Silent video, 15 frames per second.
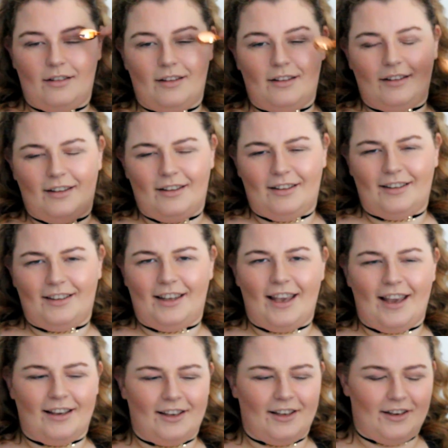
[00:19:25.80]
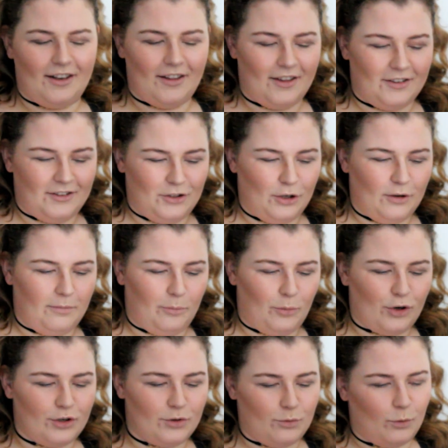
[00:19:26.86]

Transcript: Yeah, kind of the toothbrush.